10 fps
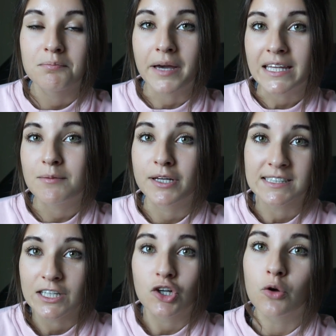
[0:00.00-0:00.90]
mainly
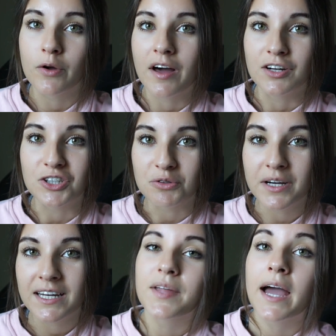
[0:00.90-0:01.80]
because I don't know how to do it.